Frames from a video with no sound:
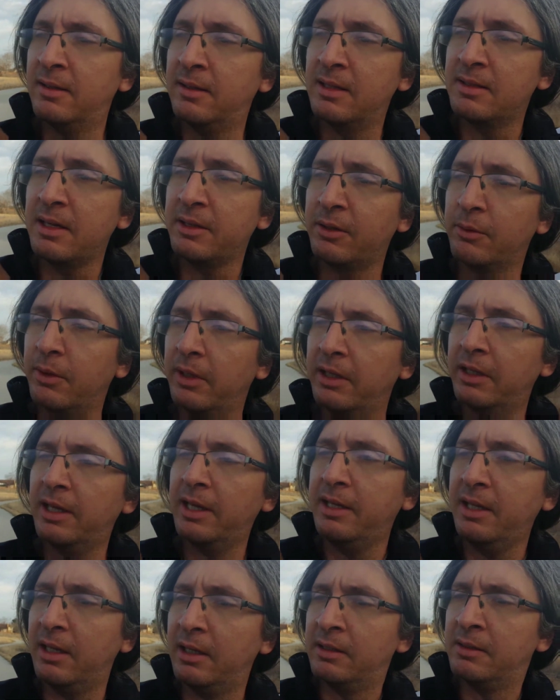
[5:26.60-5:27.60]
It's actually a really good
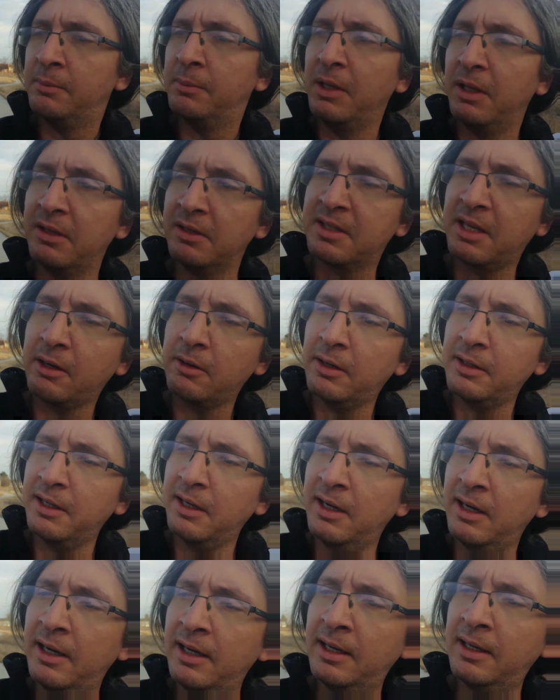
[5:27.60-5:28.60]
idea. Put a little sticker on there.